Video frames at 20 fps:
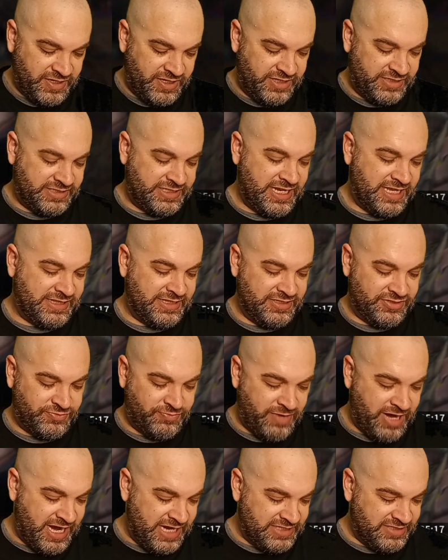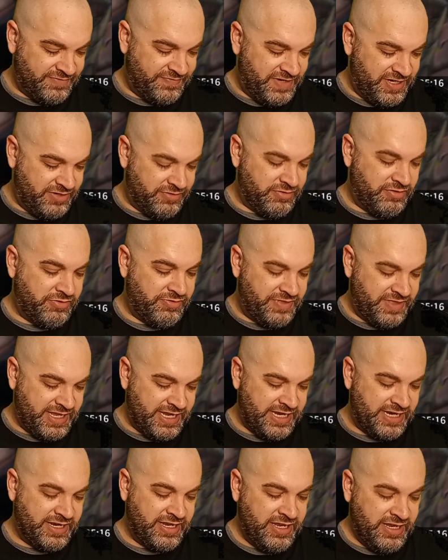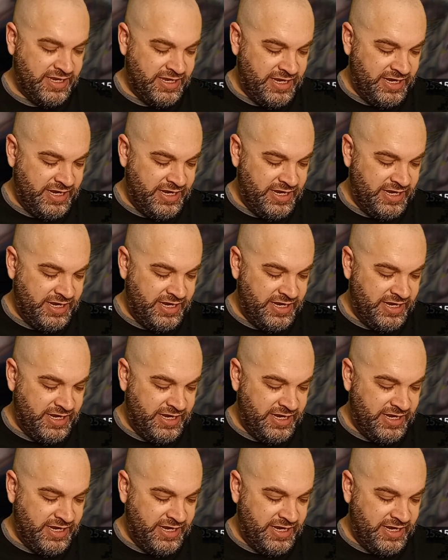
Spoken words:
It's got this Rise of Hero thing.